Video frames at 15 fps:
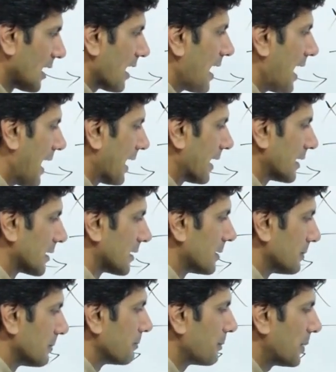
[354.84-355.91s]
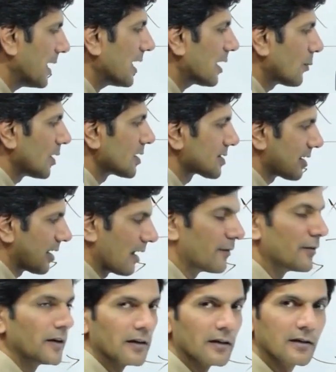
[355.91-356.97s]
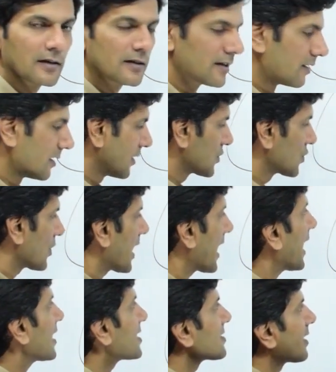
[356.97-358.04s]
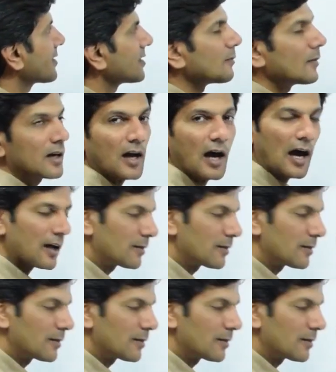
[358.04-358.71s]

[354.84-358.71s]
and B equals 11, so A is nothing but R